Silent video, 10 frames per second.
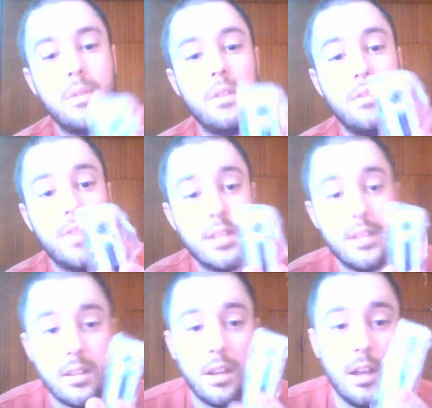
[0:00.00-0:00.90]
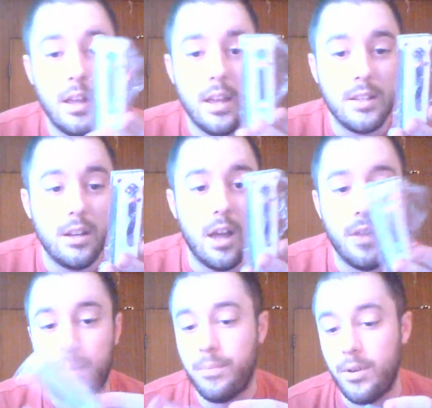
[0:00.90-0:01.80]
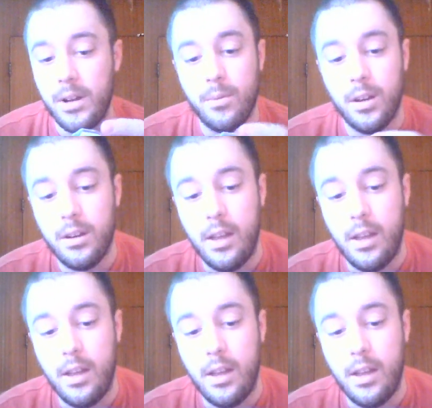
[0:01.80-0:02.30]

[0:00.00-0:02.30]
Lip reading: This is another pretty one.